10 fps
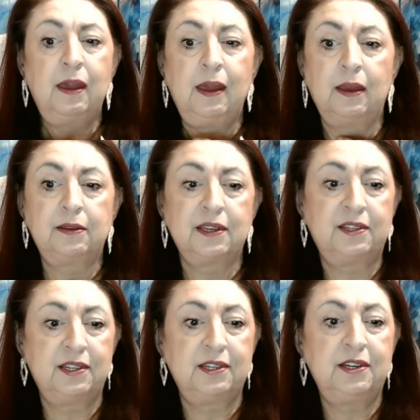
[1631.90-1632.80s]
is
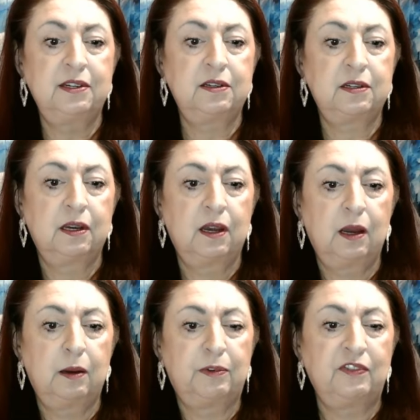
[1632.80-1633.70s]
Assistant
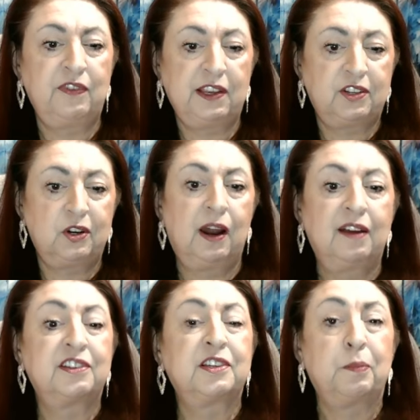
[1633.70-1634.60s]
Professor
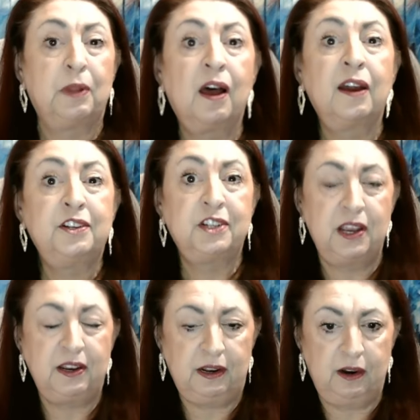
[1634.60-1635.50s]
of Supply
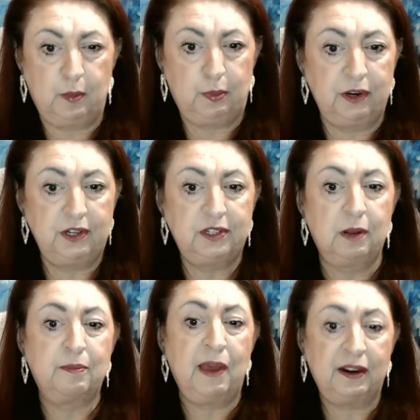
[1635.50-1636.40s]
Chain and
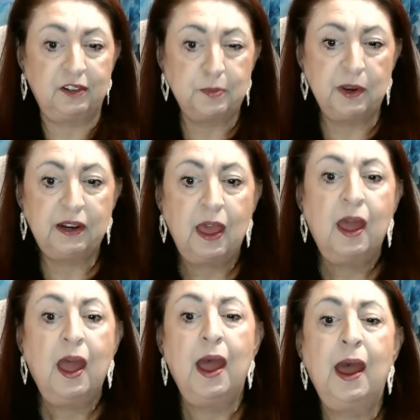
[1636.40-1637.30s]
Operational Management
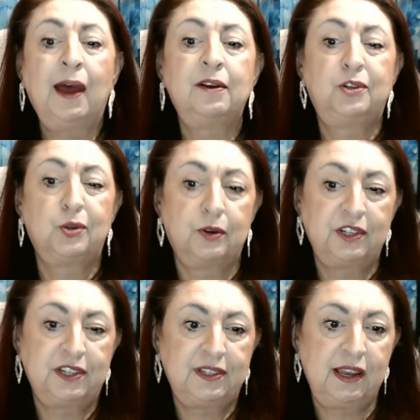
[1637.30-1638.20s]
at
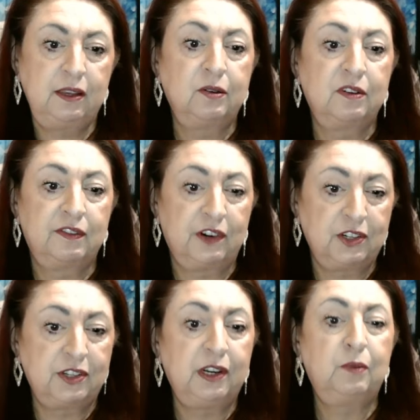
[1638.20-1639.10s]
Georgia State
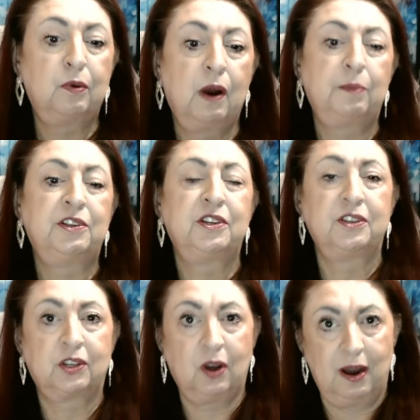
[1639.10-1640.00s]
University,
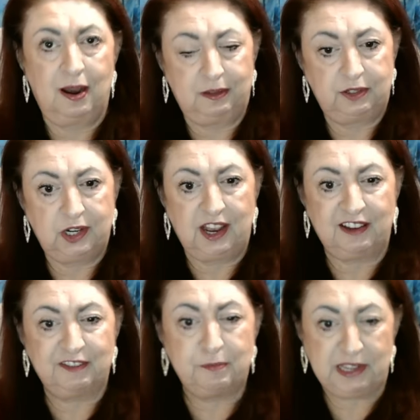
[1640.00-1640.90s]
Robinson's College
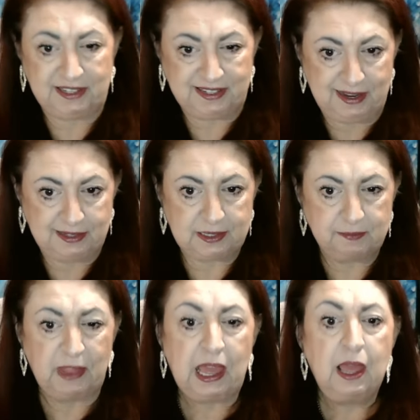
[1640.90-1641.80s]
of Business.